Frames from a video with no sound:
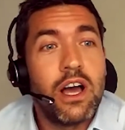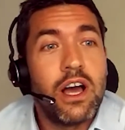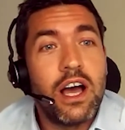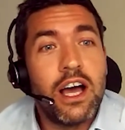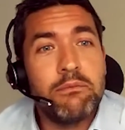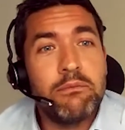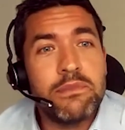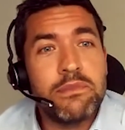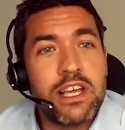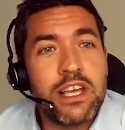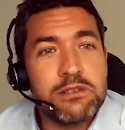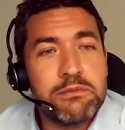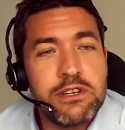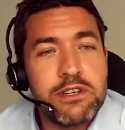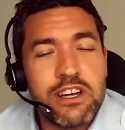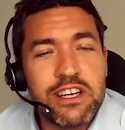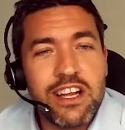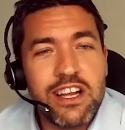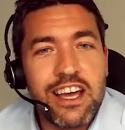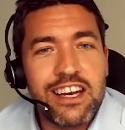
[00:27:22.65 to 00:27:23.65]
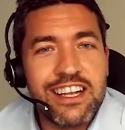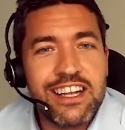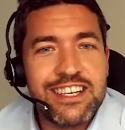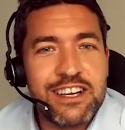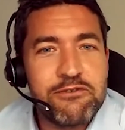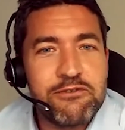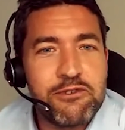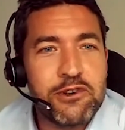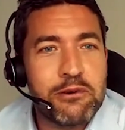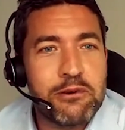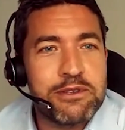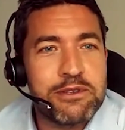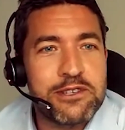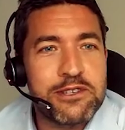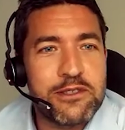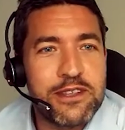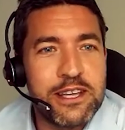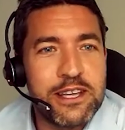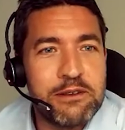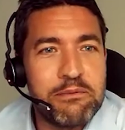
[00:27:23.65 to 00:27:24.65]
Yasmina, I'd like to have your comments
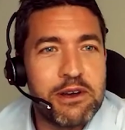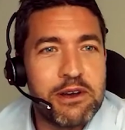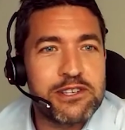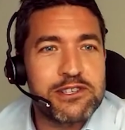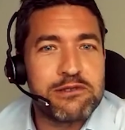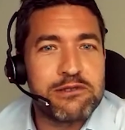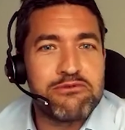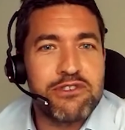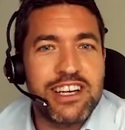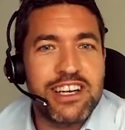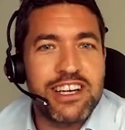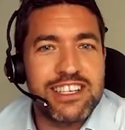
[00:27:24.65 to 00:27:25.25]
on the personal brand,